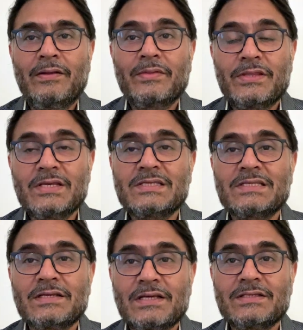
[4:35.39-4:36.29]

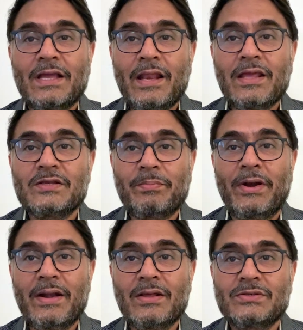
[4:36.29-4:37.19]
this is an
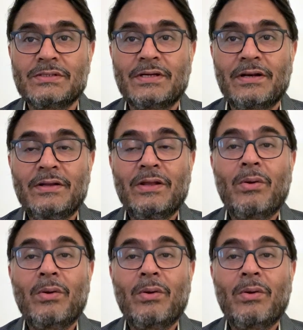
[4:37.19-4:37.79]
expenditure